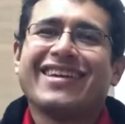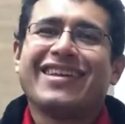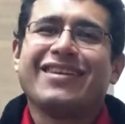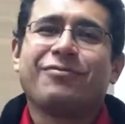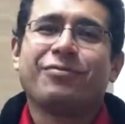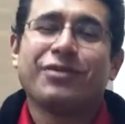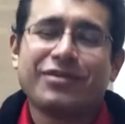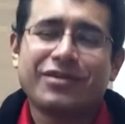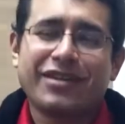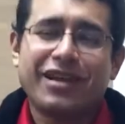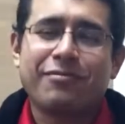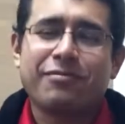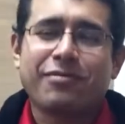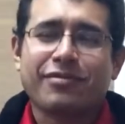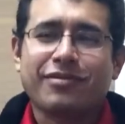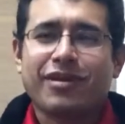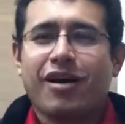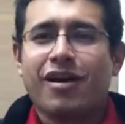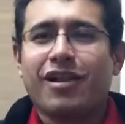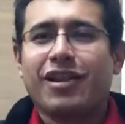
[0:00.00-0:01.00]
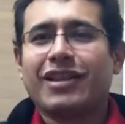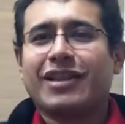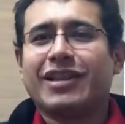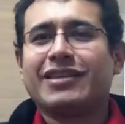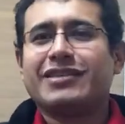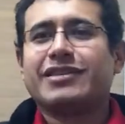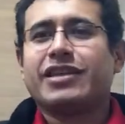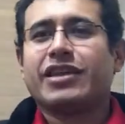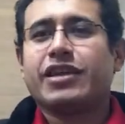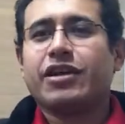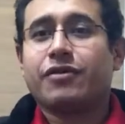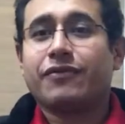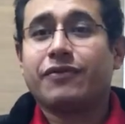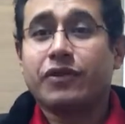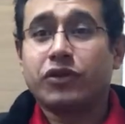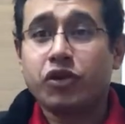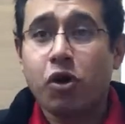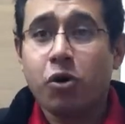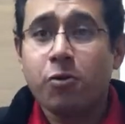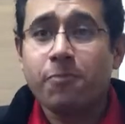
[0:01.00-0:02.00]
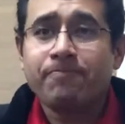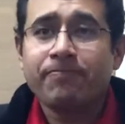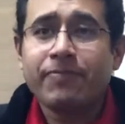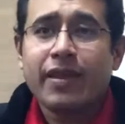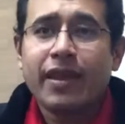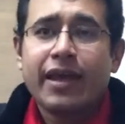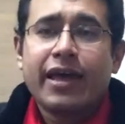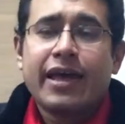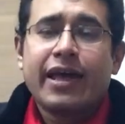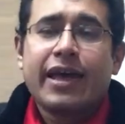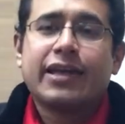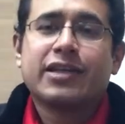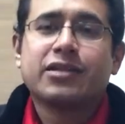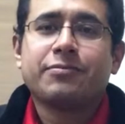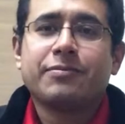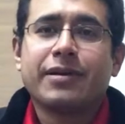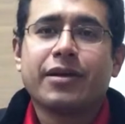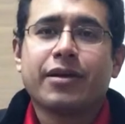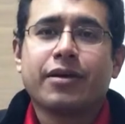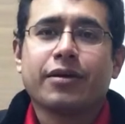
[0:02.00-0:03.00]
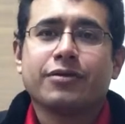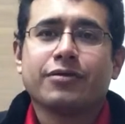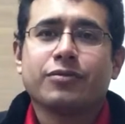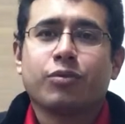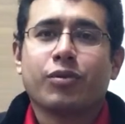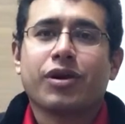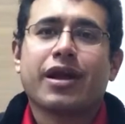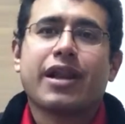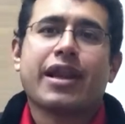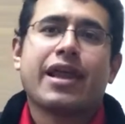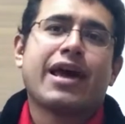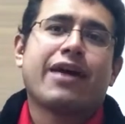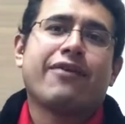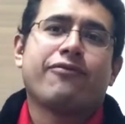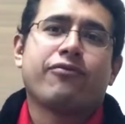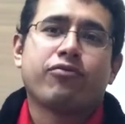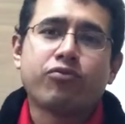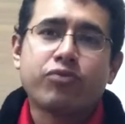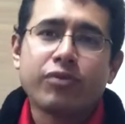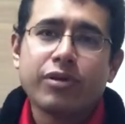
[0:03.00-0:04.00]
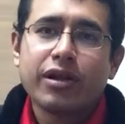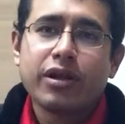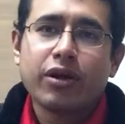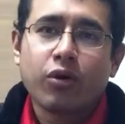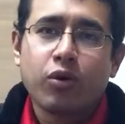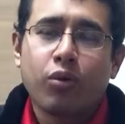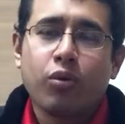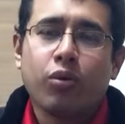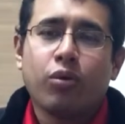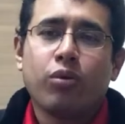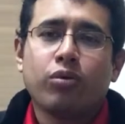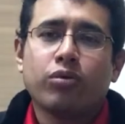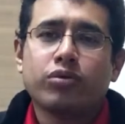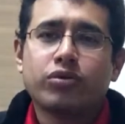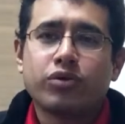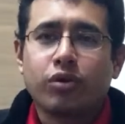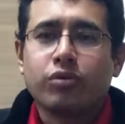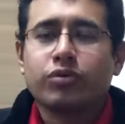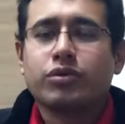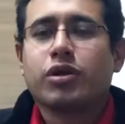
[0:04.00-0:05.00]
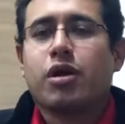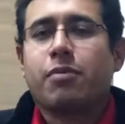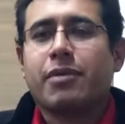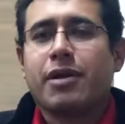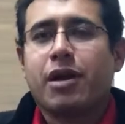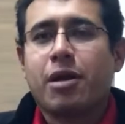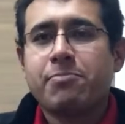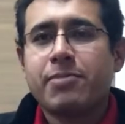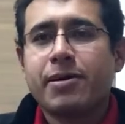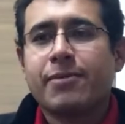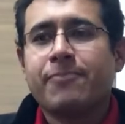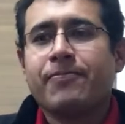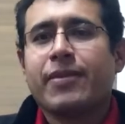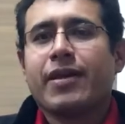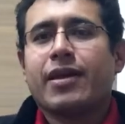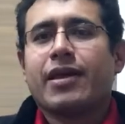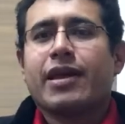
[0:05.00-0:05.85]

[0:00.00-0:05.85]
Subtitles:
the reason I'm calling this the year of the drone is because we're going to have really cool drones coming up.